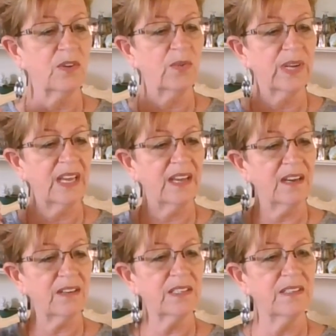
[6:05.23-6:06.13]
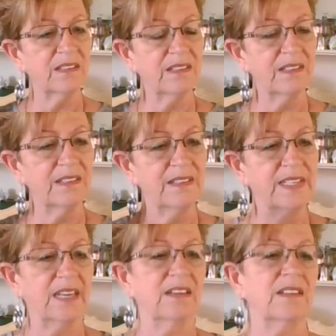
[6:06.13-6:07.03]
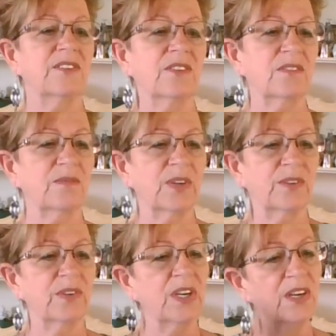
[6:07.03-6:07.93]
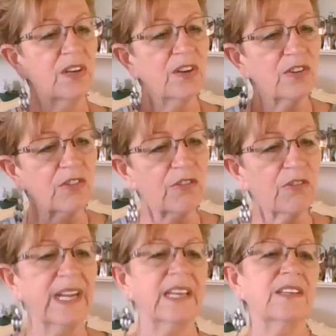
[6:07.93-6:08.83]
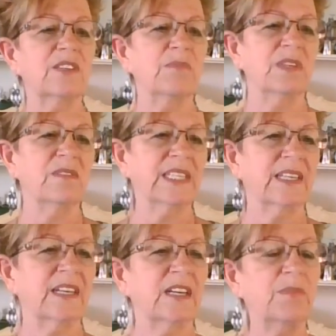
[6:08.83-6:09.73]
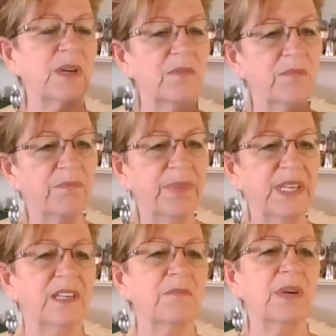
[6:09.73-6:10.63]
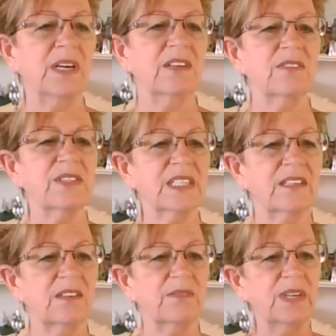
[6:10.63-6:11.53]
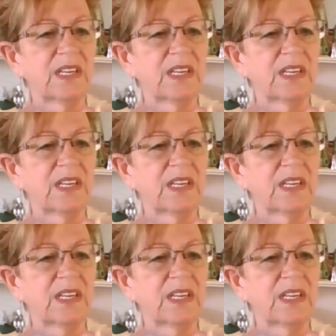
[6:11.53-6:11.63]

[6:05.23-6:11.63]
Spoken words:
going out down a dirt road, cranking the music up, being by yourself,